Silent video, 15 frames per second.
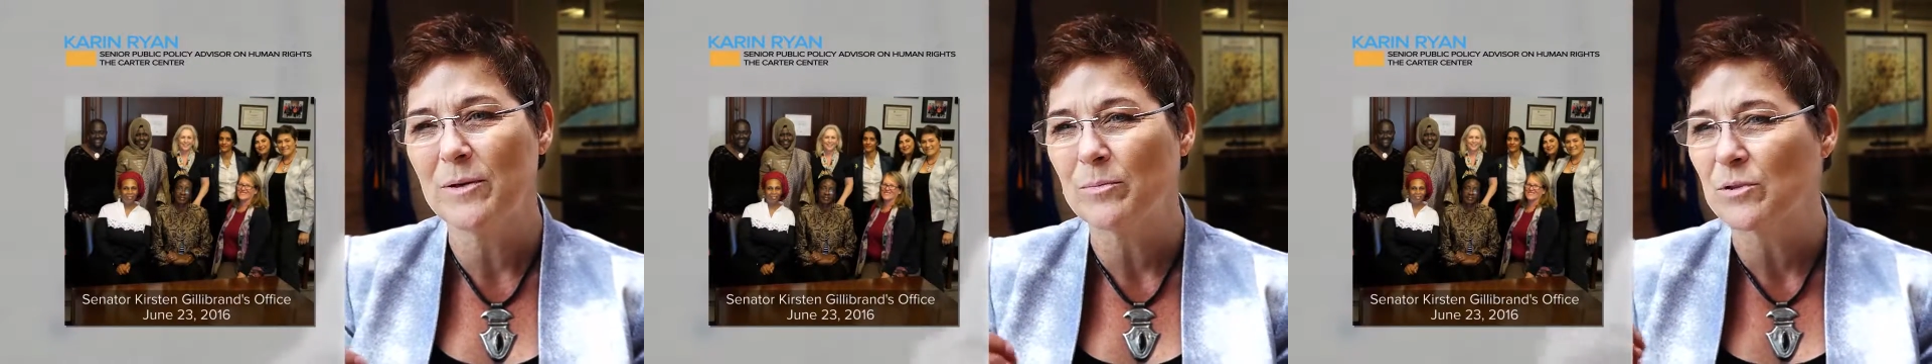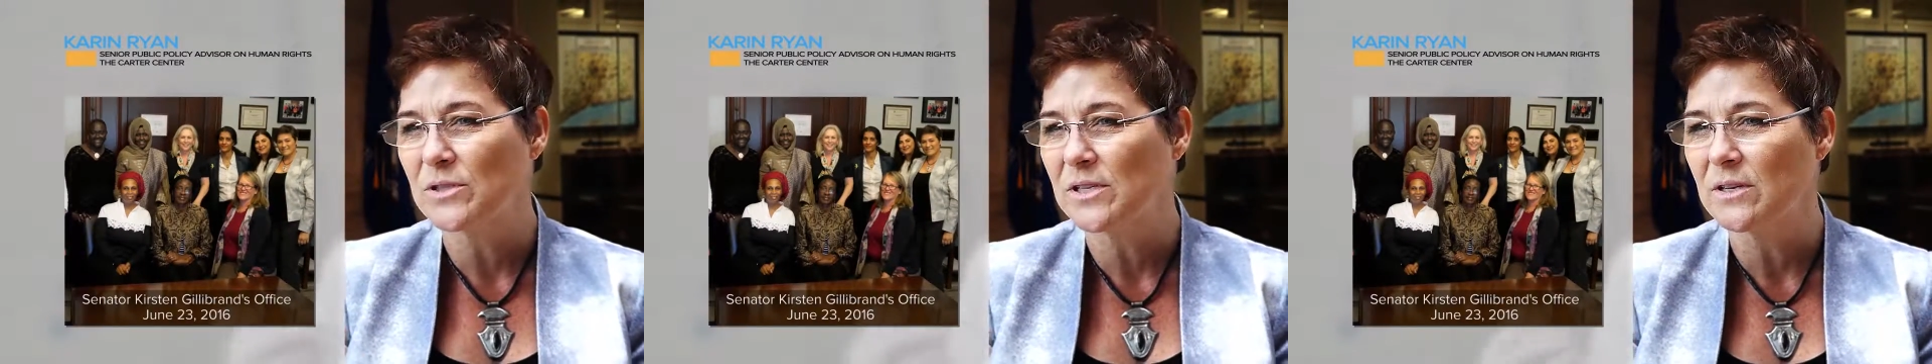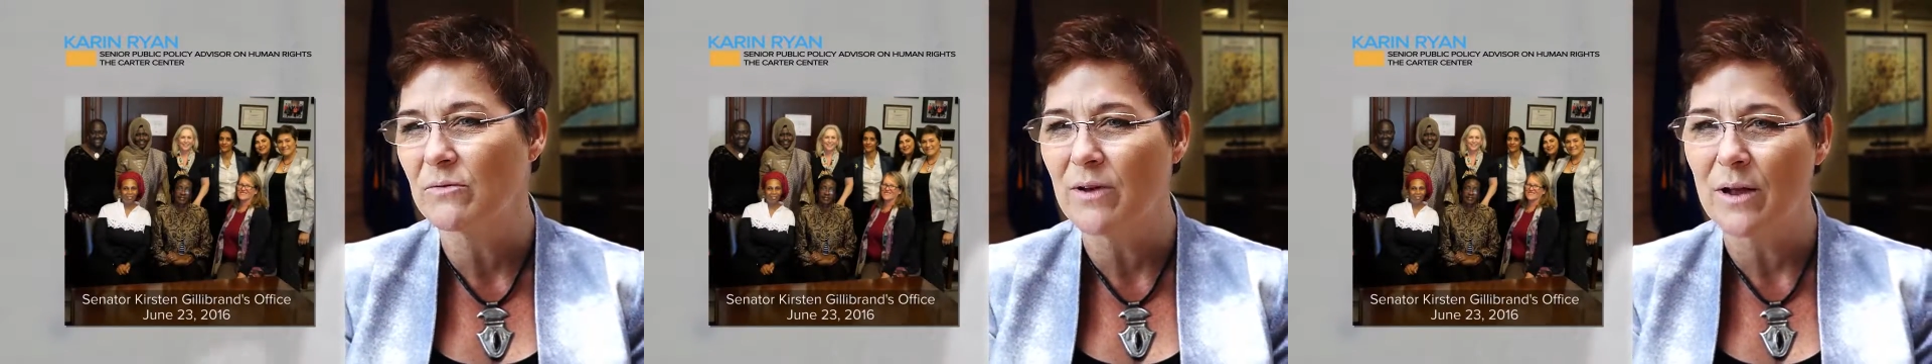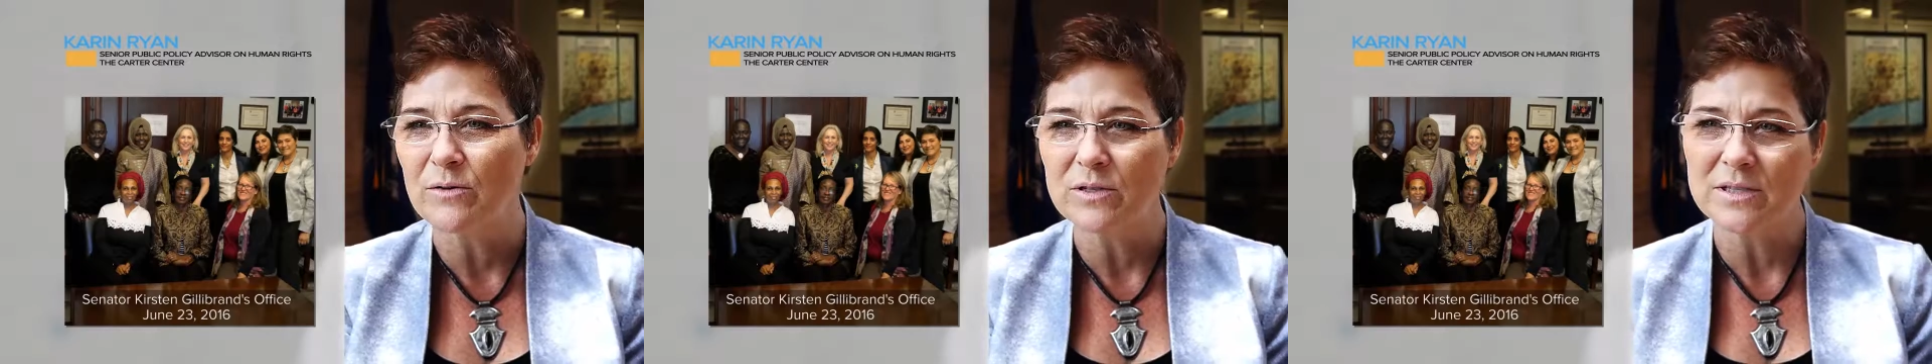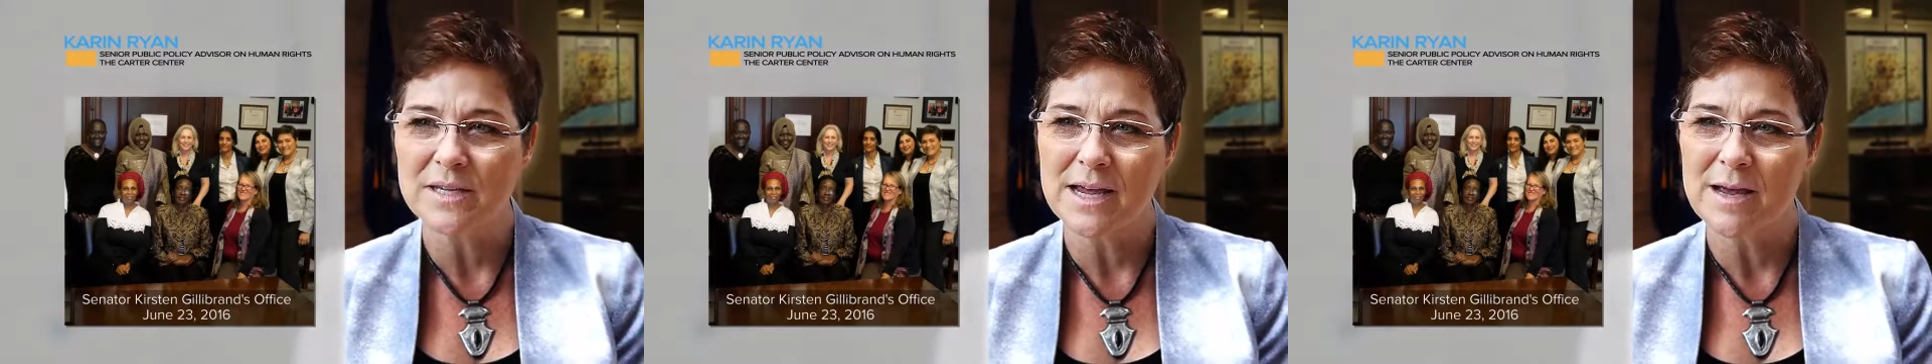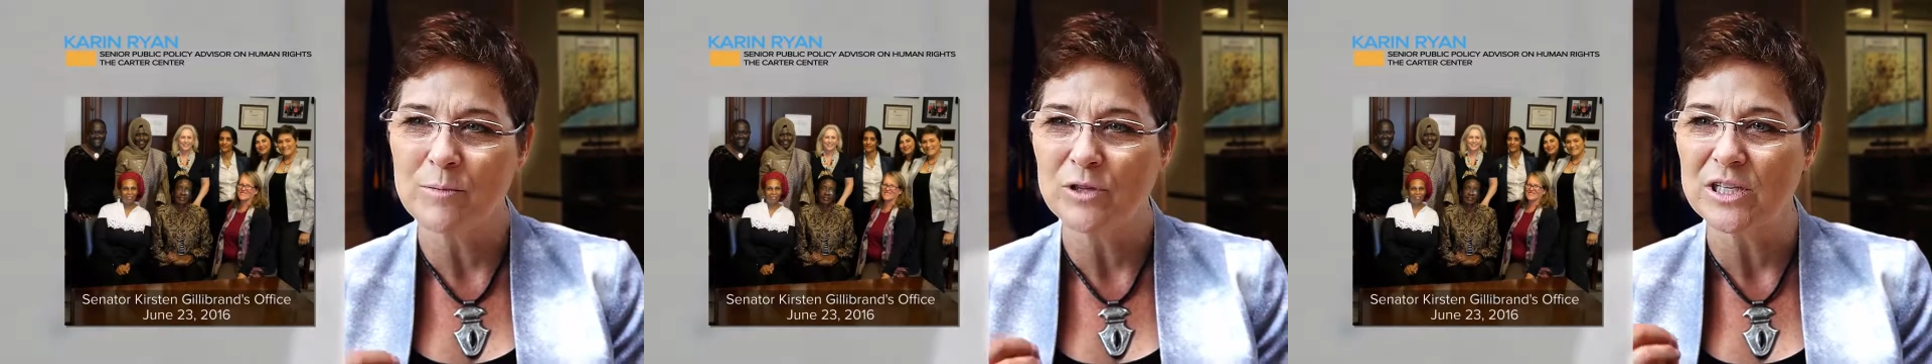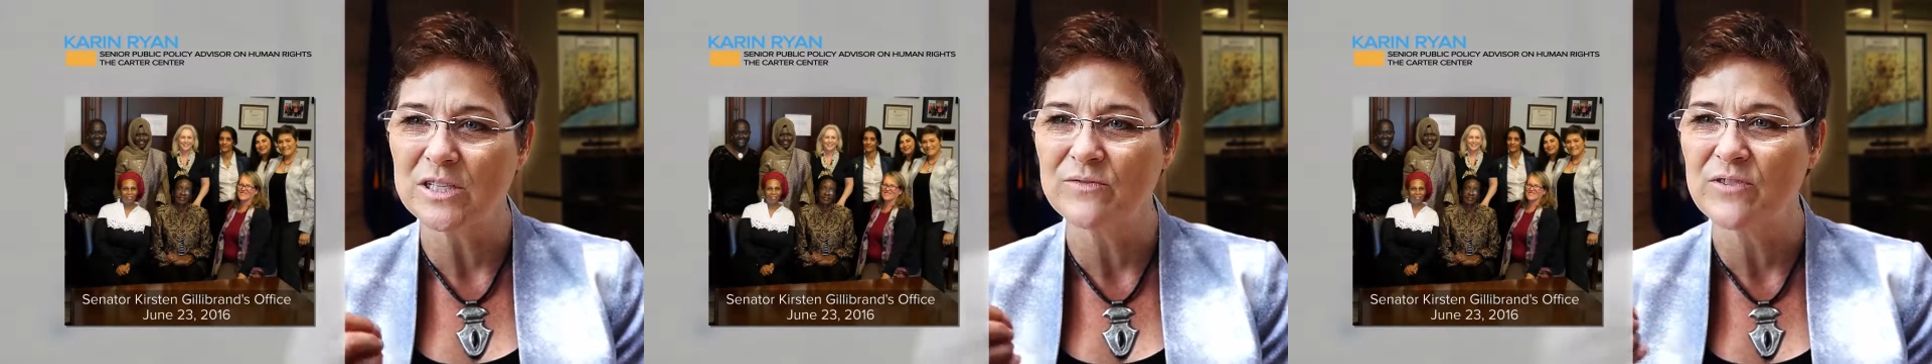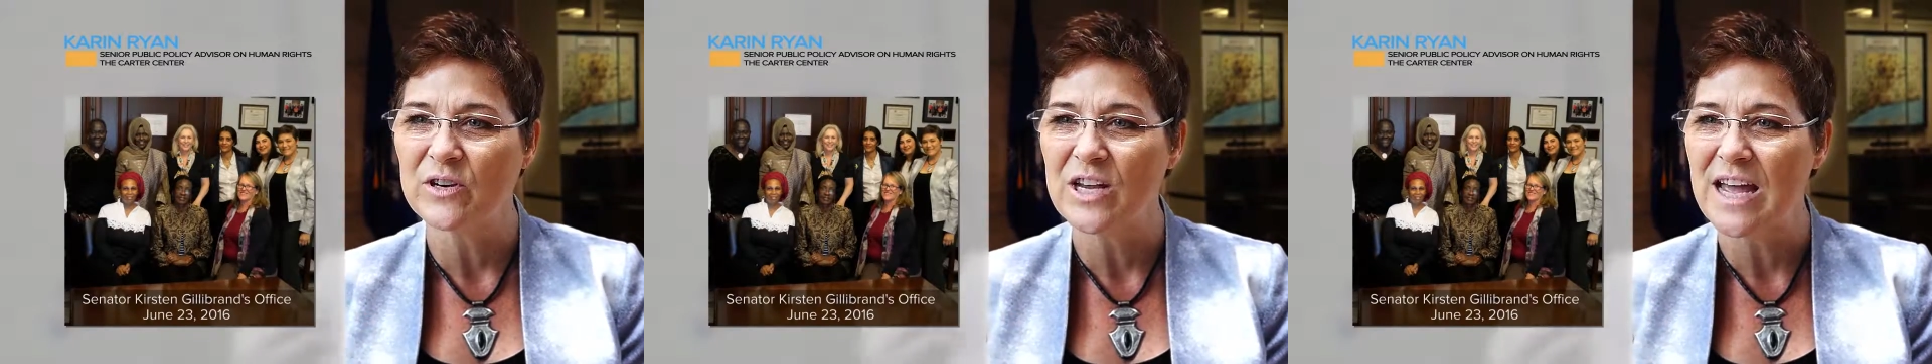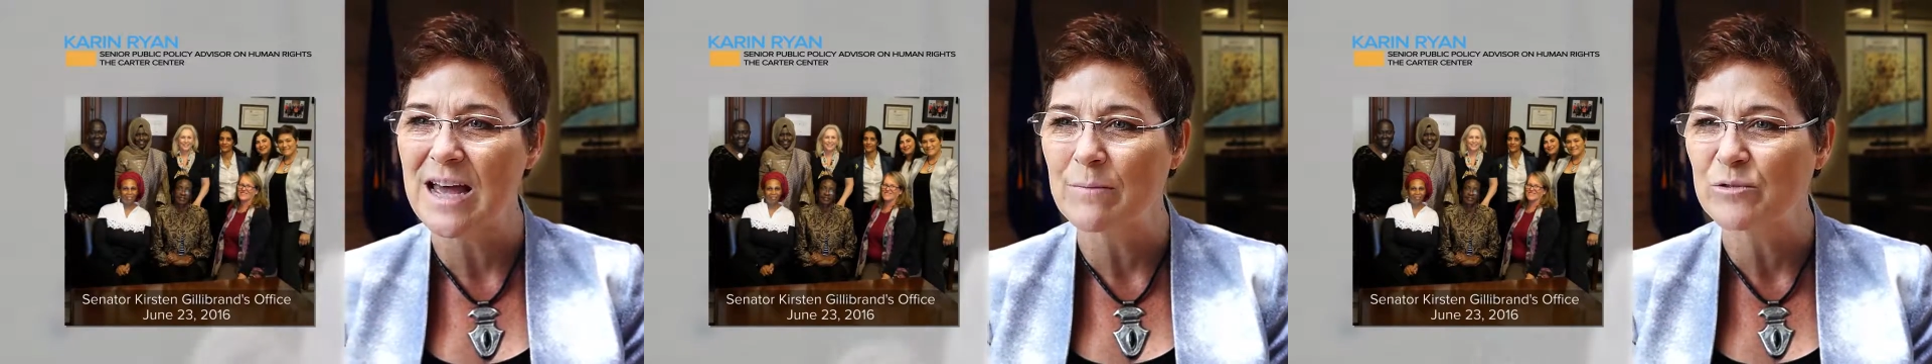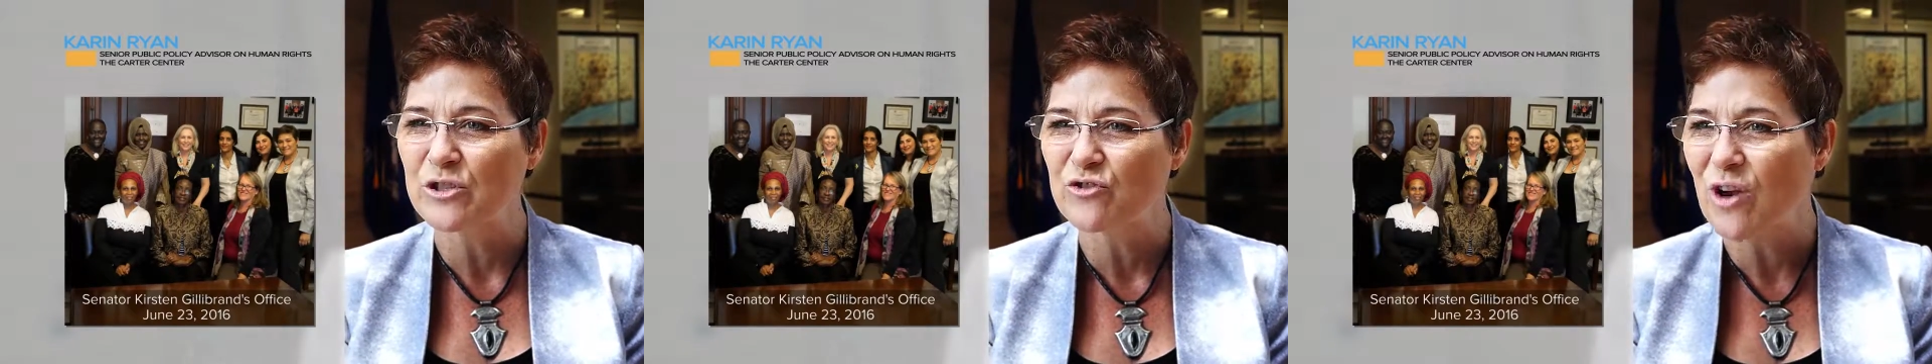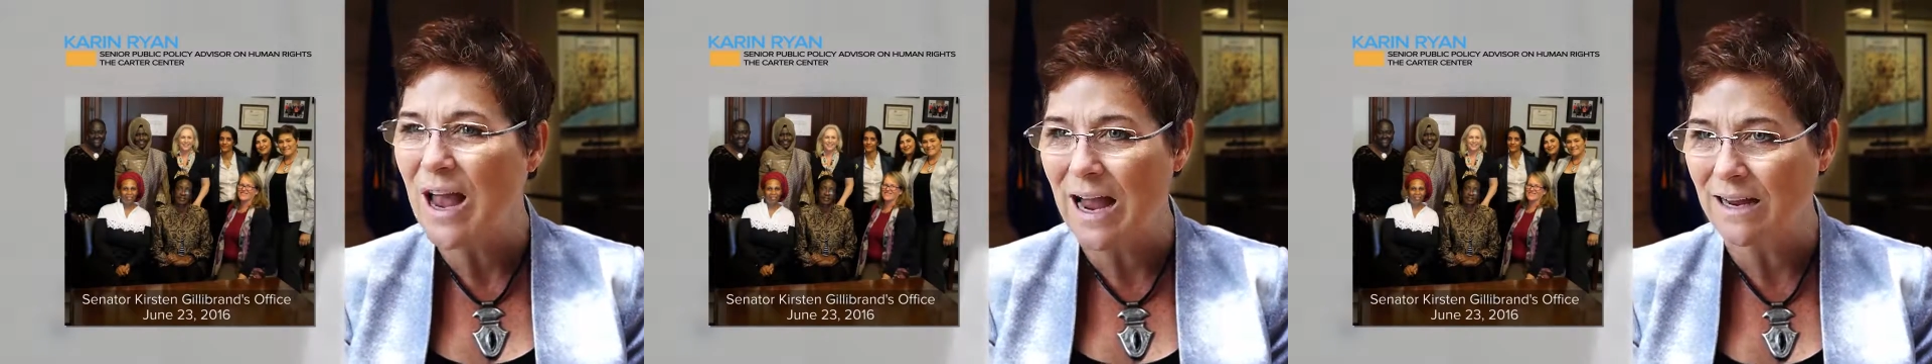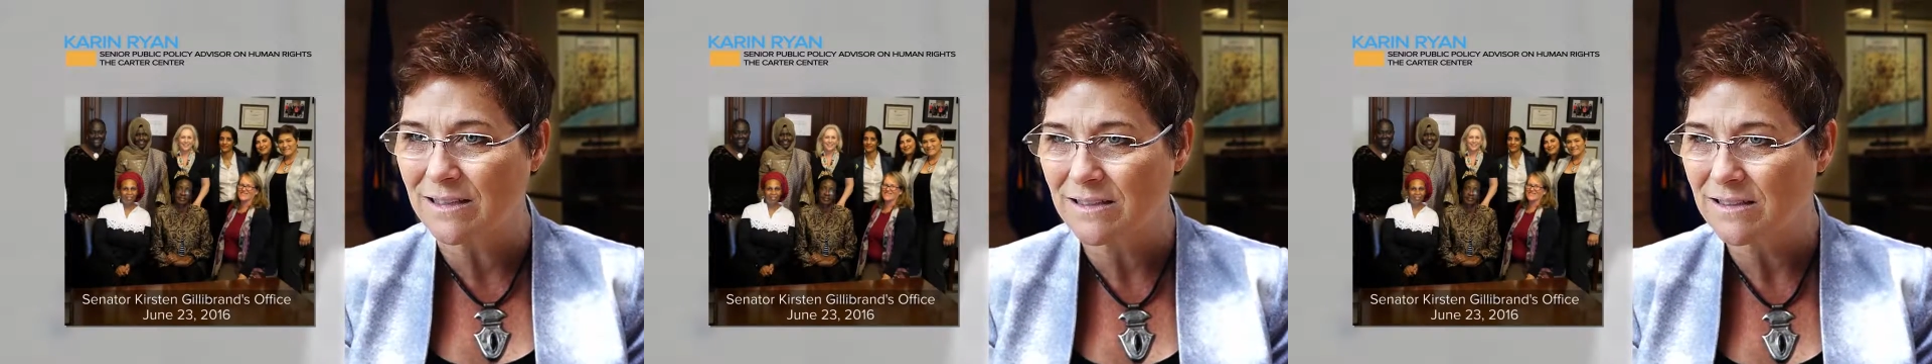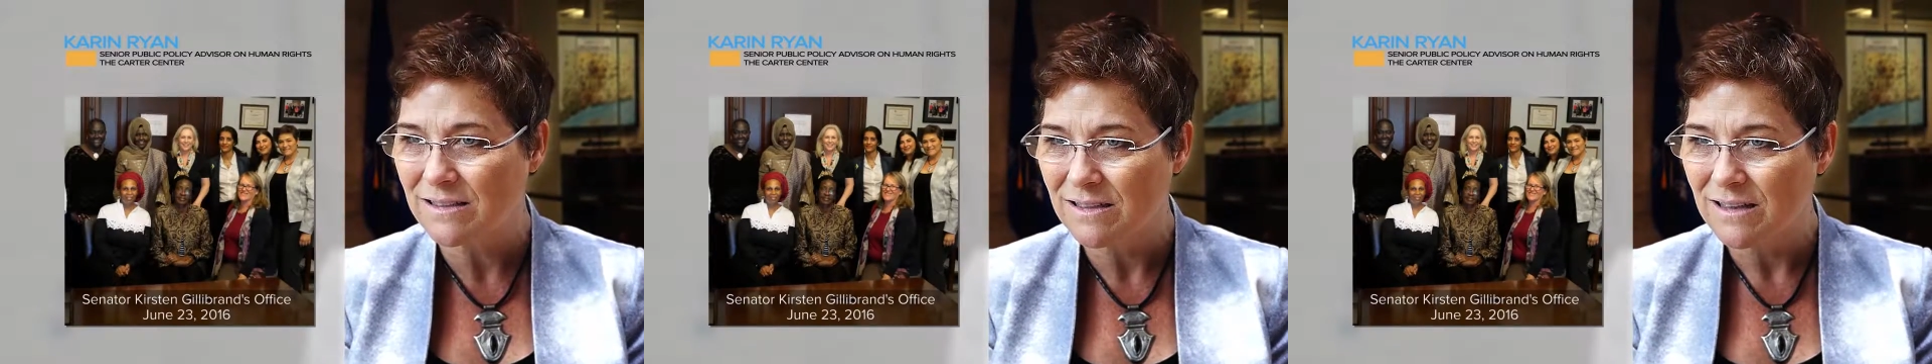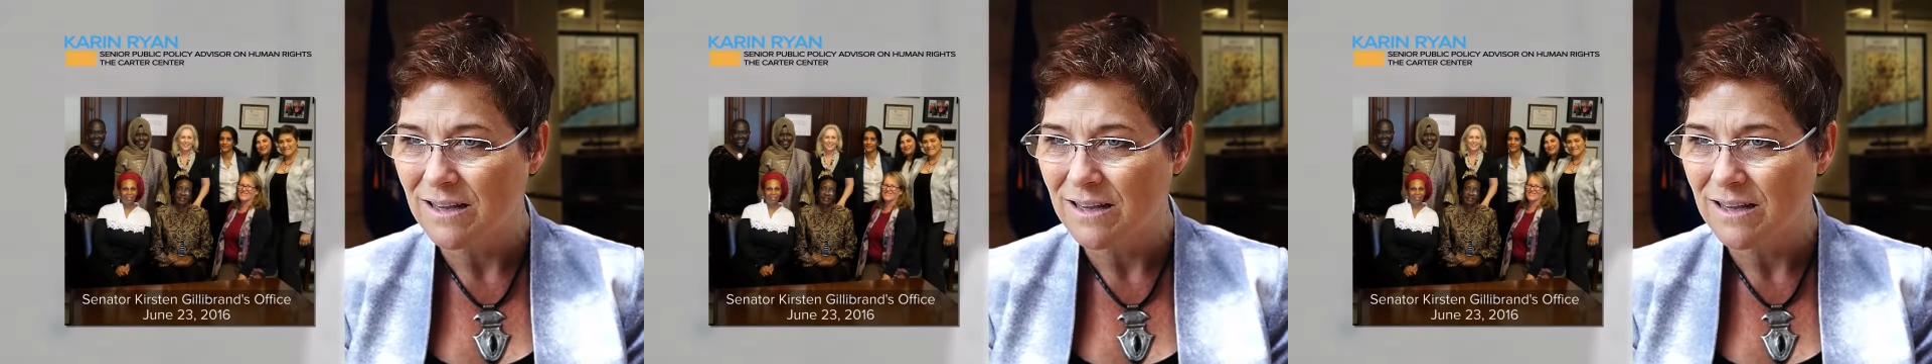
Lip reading: people sit around a table, it's very abstract.